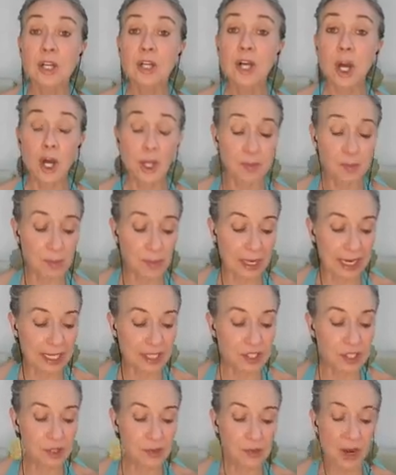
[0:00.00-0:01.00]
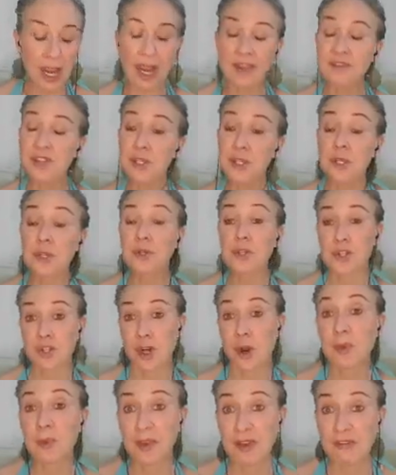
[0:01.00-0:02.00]
called brain-derived
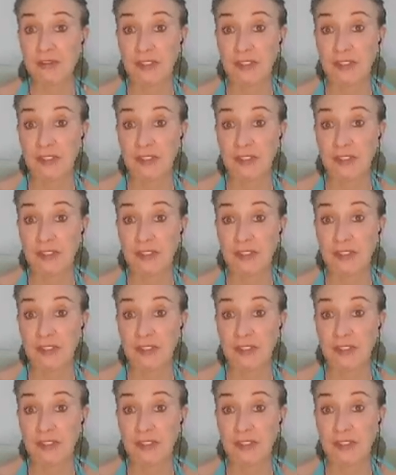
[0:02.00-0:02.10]
neurotrophin